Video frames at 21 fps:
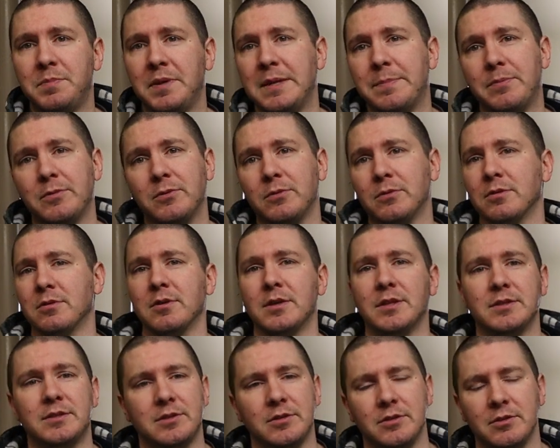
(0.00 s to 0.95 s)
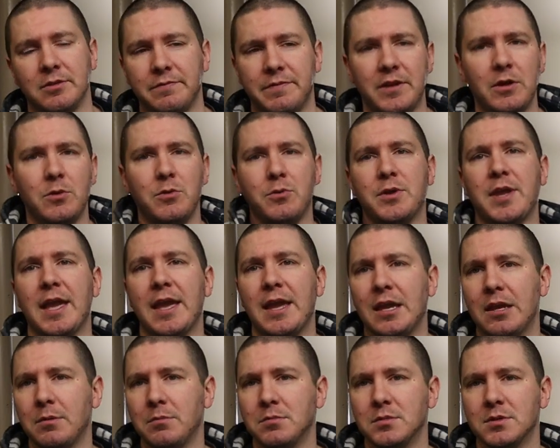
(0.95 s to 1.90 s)
People are into video
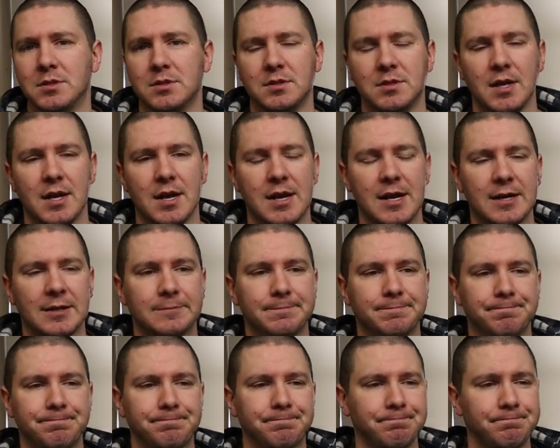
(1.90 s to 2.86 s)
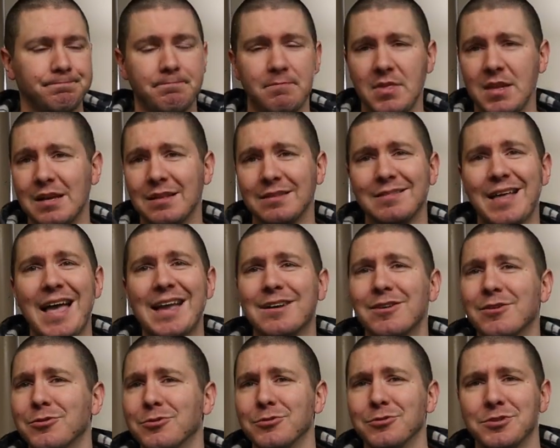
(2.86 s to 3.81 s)
games. Um,
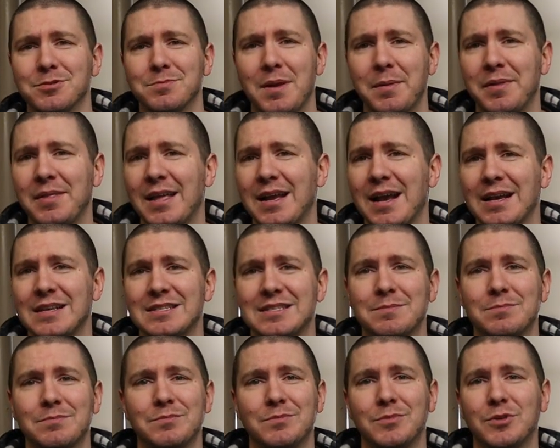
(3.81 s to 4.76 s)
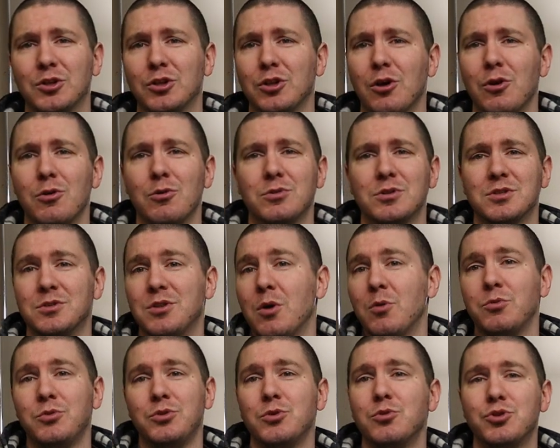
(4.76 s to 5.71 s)
Legos. Maybe they got some clothes,
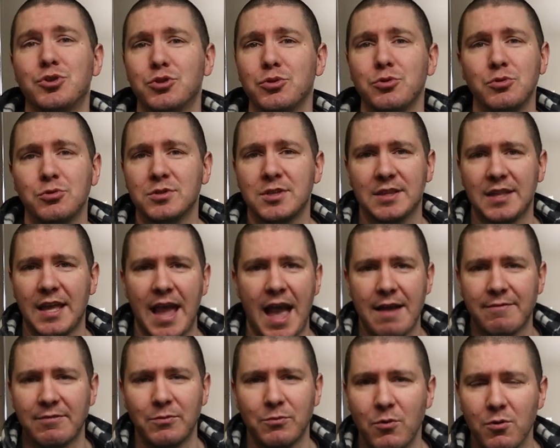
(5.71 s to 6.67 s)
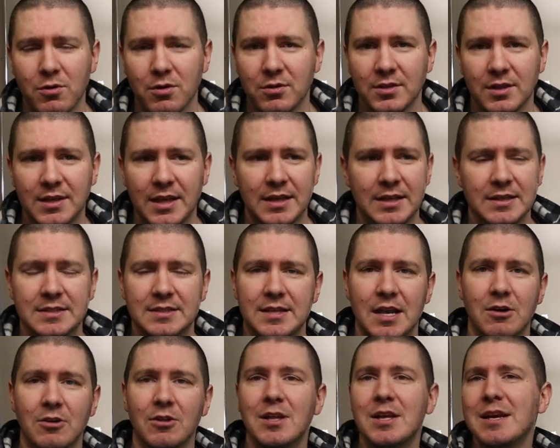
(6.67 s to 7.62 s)
no, new shoes that they haven't worn that they can
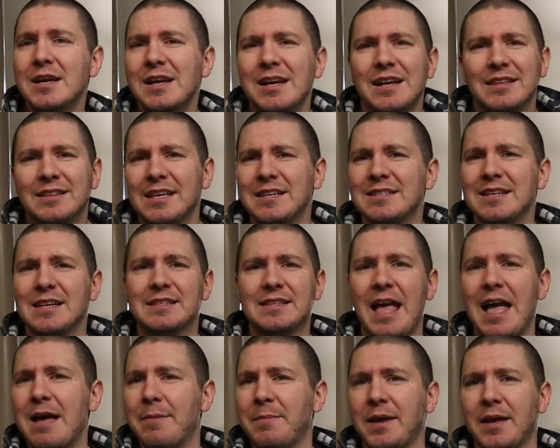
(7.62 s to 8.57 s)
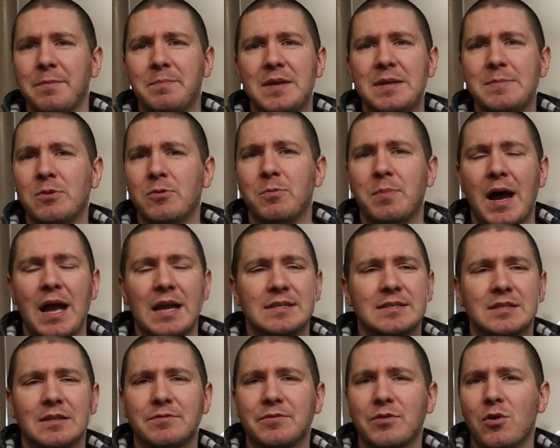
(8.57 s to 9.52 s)
sell. Things like that, man. People buy
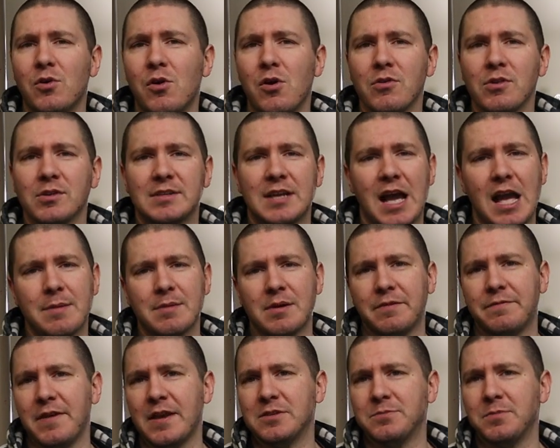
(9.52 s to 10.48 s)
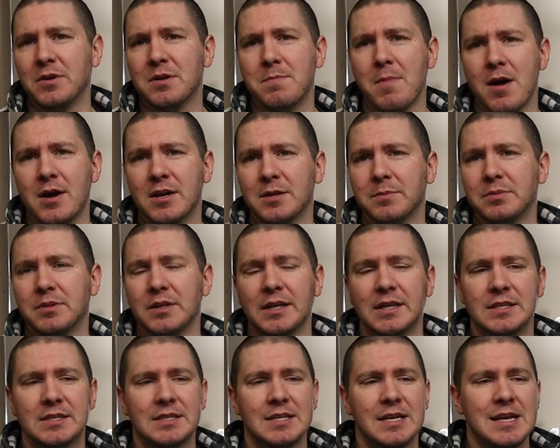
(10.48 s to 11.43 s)
stuff all the time on Facebook
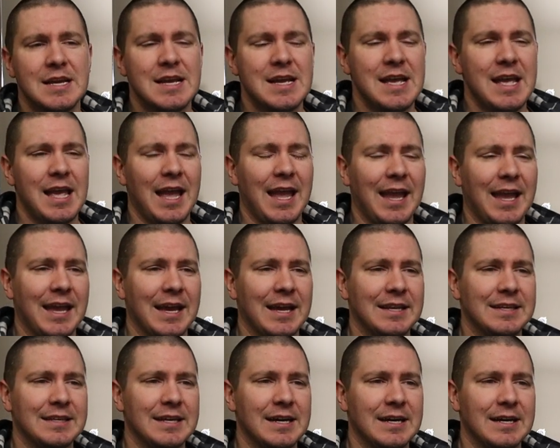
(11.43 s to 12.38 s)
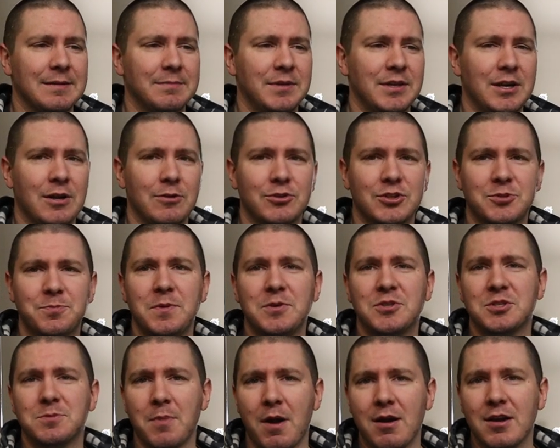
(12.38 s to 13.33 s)
Marketplace. And, um, you know, just be
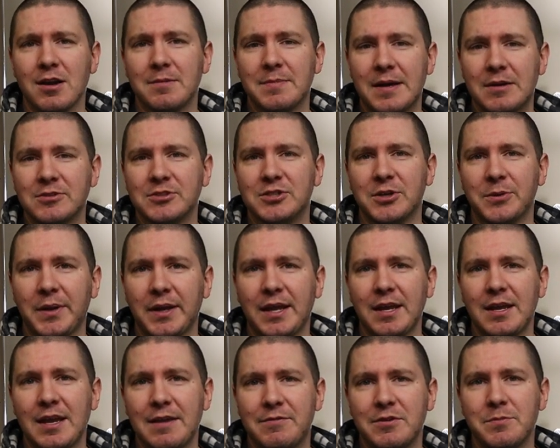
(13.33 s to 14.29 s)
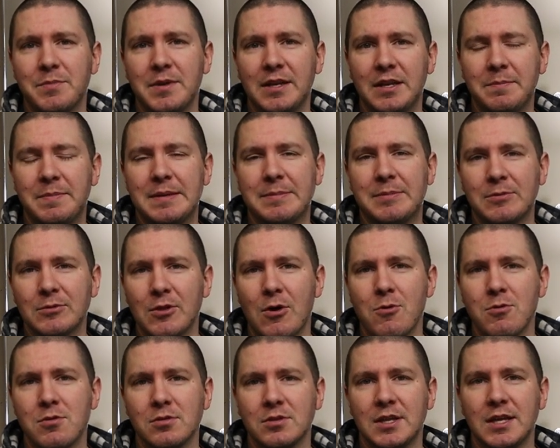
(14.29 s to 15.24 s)
smart about doing it if you're meeting people
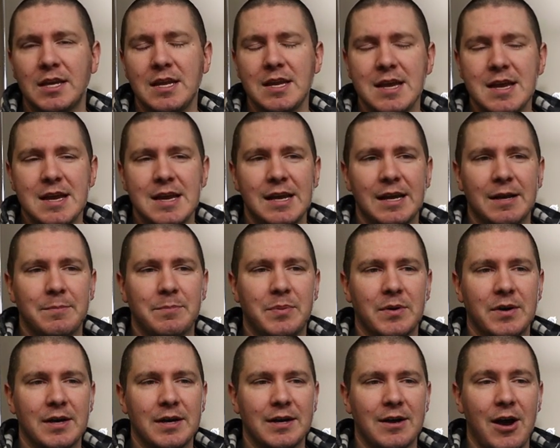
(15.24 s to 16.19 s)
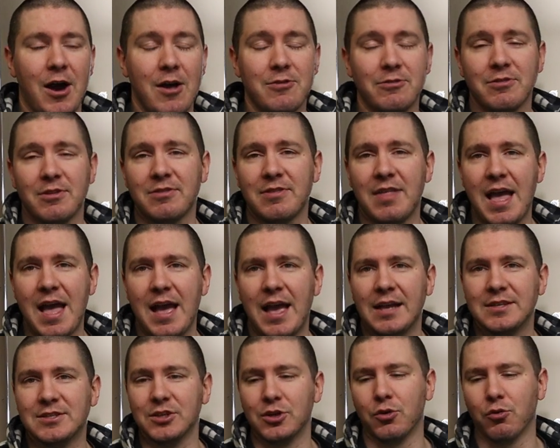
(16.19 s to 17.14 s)
locally. But other than that,
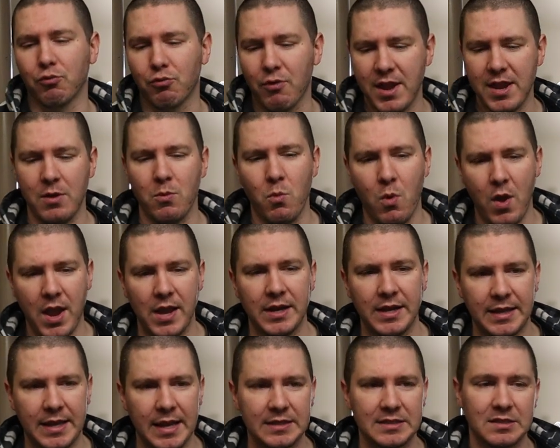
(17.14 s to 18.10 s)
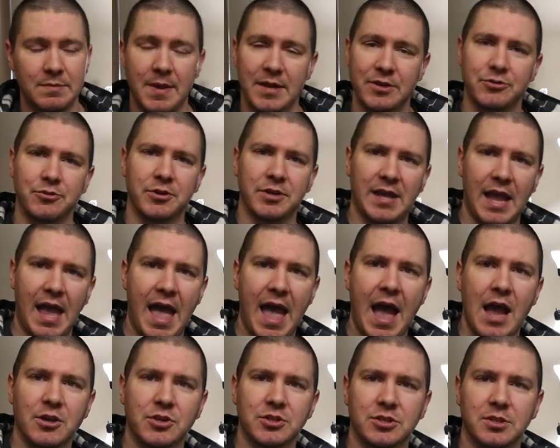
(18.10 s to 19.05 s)
it's a great way to get some extra
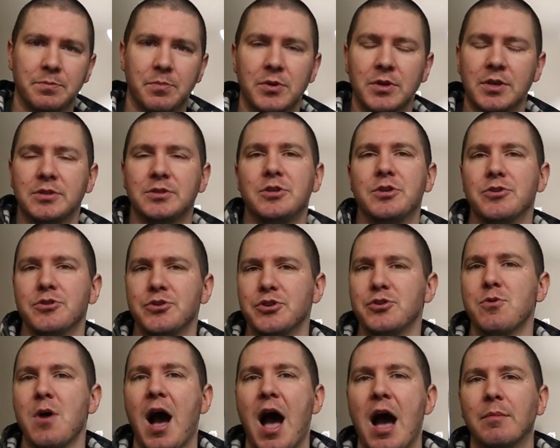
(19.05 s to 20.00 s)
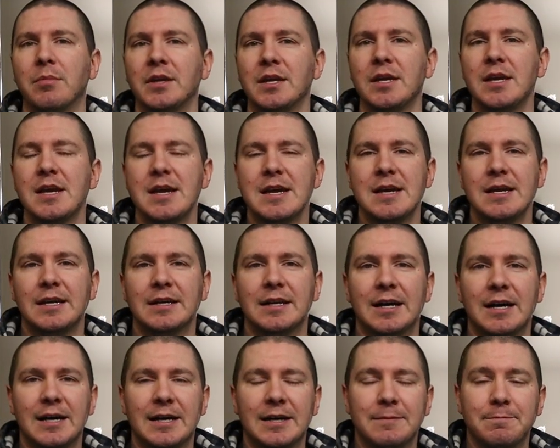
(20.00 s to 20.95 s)
cash to put into your new hobby
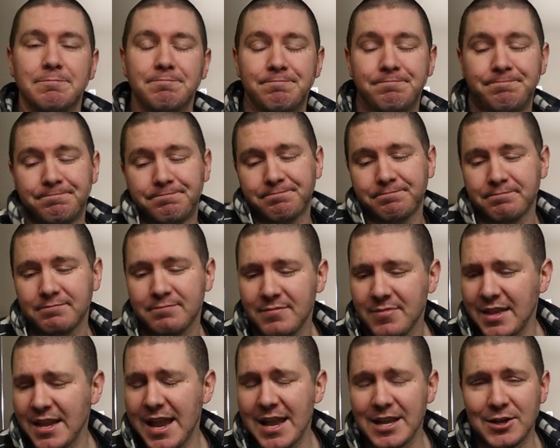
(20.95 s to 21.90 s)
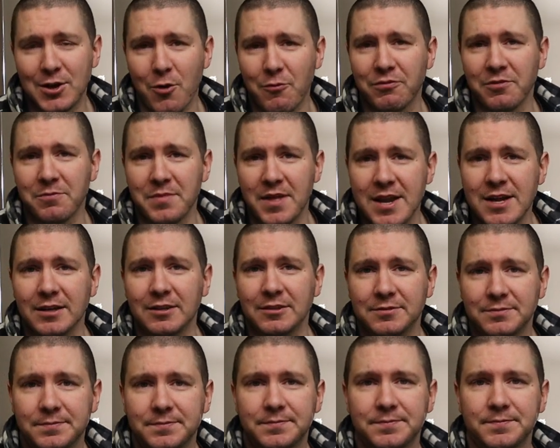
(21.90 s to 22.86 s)
um, and go from there.
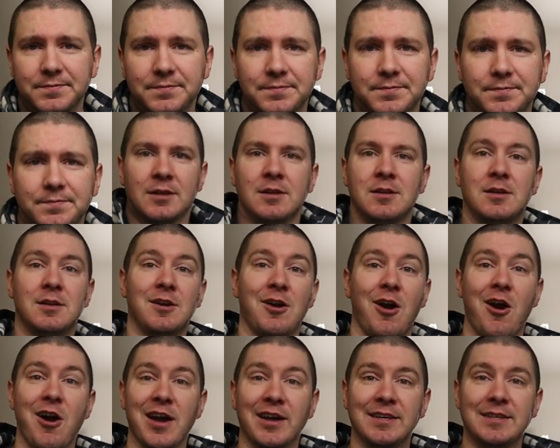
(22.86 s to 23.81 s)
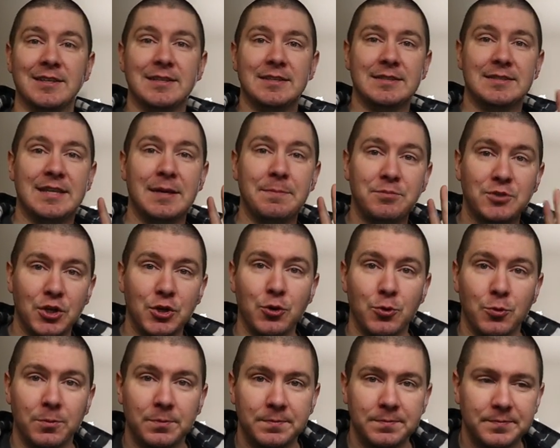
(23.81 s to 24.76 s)
All right, tip
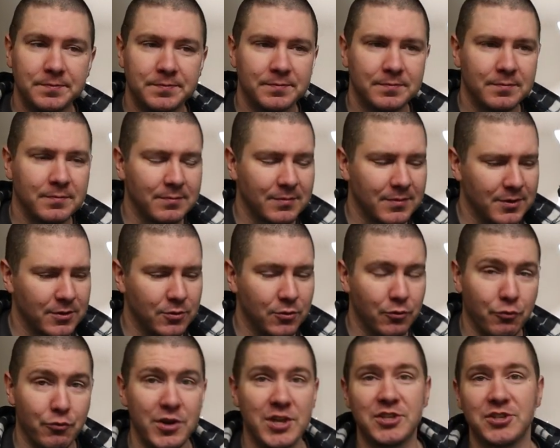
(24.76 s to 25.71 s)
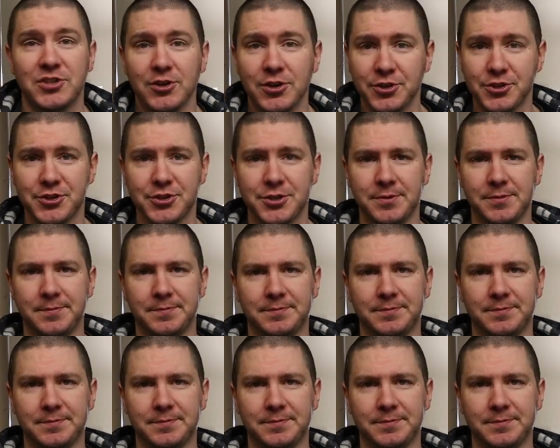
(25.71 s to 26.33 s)
two research,